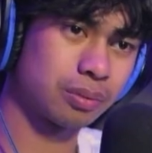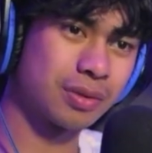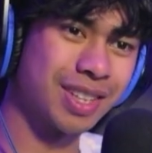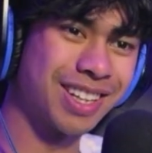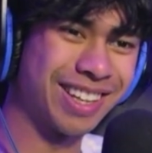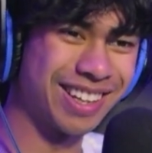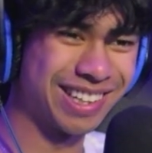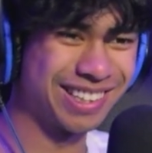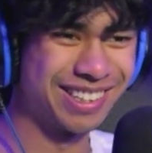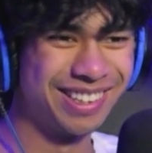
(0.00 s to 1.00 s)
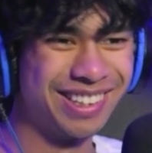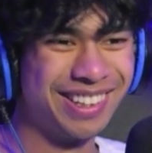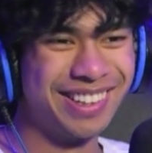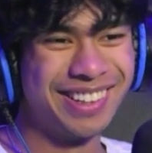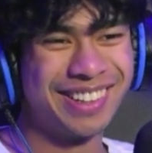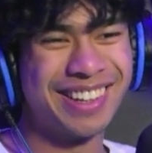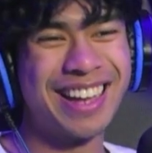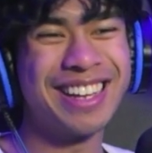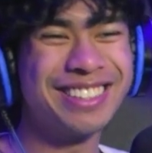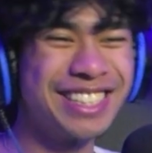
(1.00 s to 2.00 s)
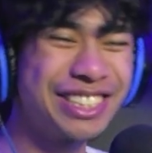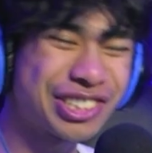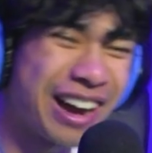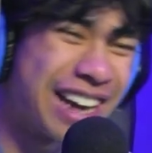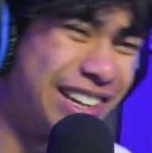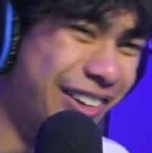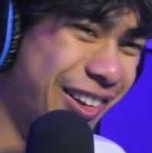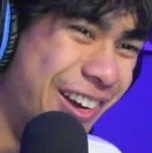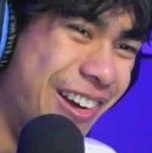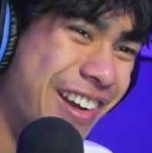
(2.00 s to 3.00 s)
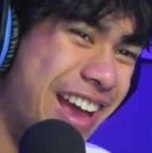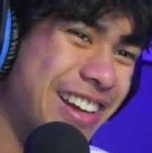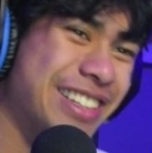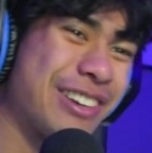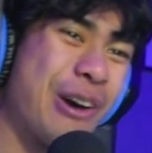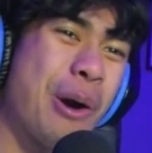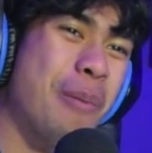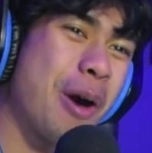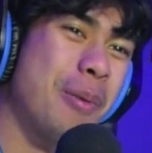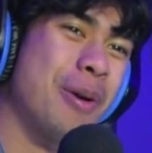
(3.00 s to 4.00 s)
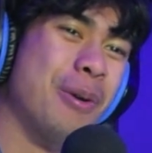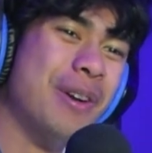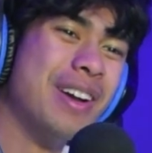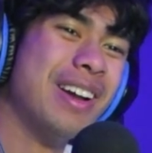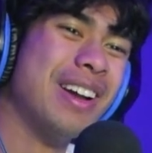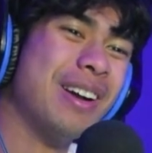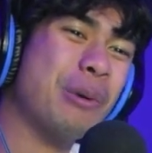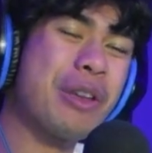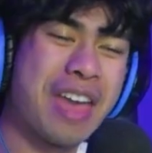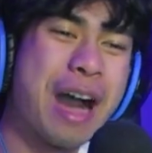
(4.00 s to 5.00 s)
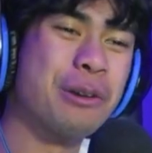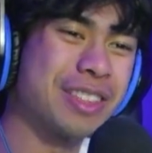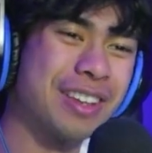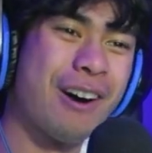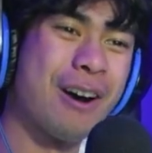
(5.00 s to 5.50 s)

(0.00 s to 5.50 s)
Is he trying to learn how to call Momo without the